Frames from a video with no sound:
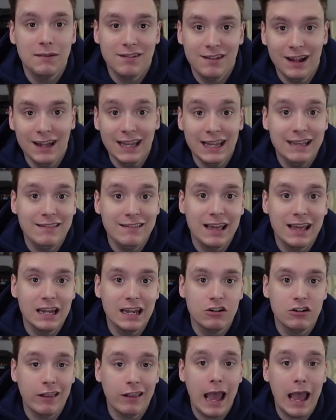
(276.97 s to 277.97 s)
It's not like he's
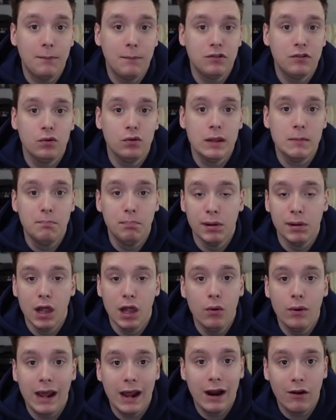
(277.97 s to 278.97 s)
getting just absolutely
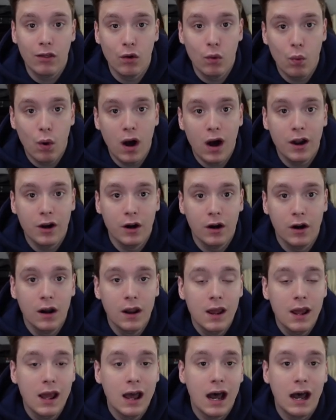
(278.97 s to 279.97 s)
blown out of the water
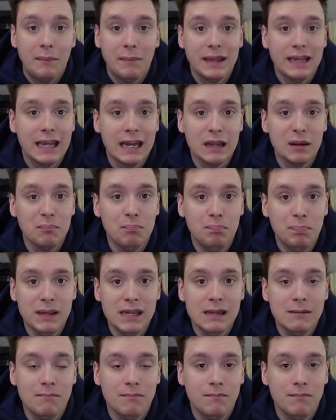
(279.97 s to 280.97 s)
and getting
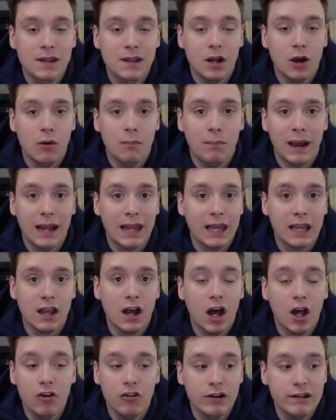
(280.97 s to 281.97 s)
beat, you know, by like
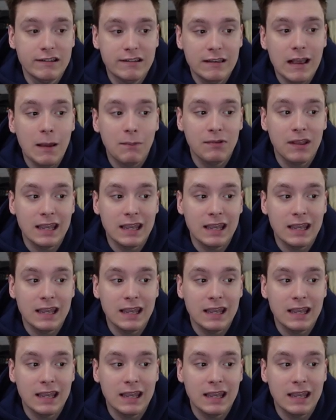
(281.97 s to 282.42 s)
100 steps.